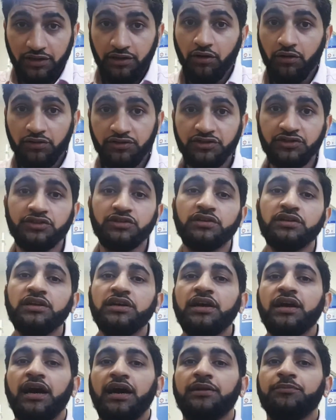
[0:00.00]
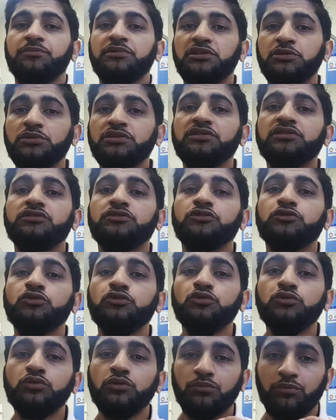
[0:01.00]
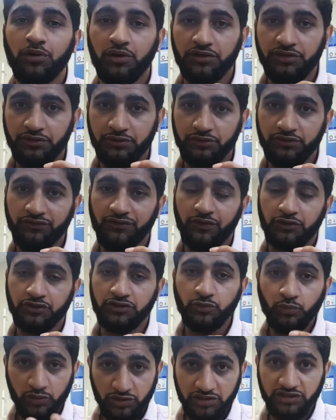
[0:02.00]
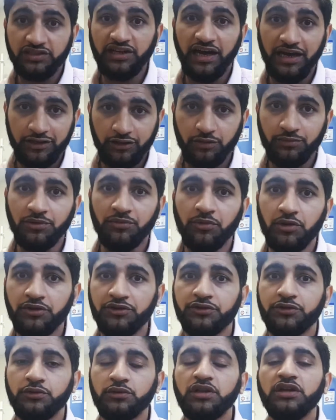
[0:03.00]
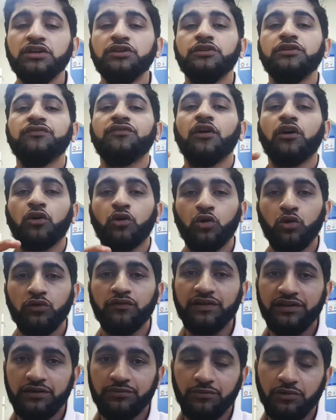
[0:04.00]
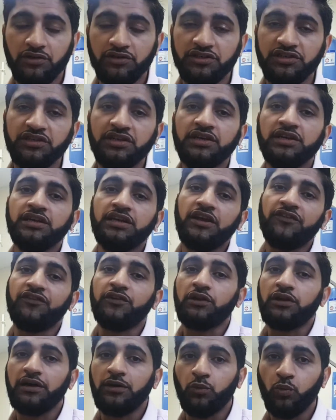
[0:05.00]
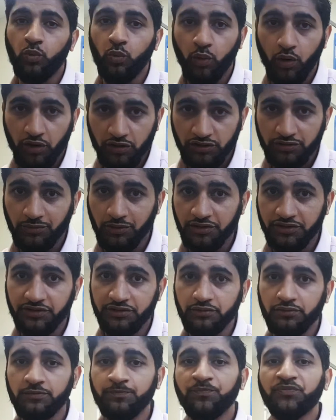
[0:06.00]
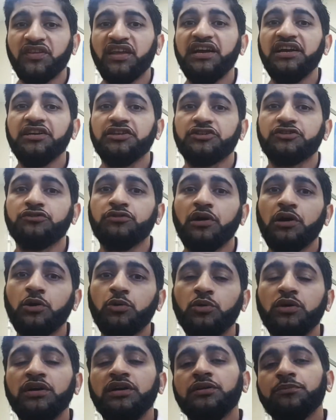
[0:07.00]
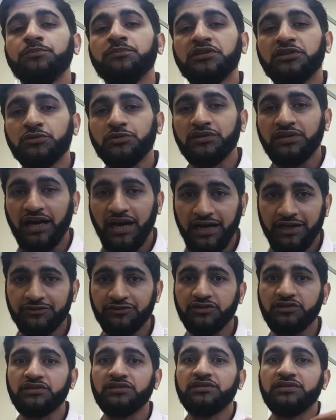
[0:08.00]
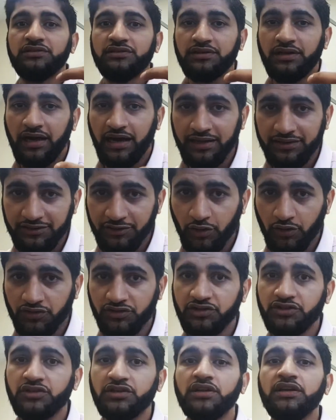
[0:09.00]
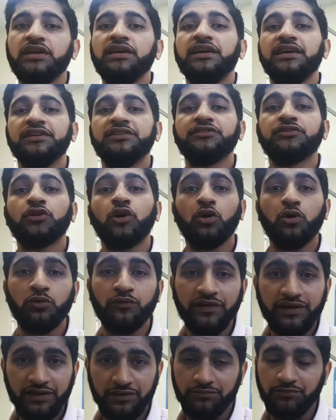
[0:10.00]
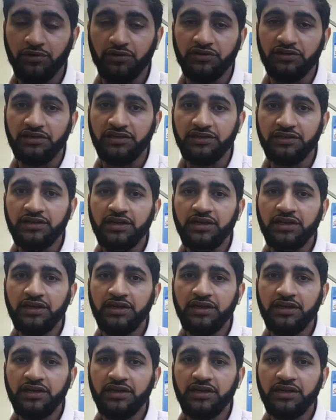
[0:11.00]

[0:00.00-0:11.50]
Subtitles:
oxygen, and between the two molecules of oxygen, which is a diatomic molecule, you've got covalent bonding. If you look at water molecule H2O, between the hydrogen and the oxygen, it's covalent bonding.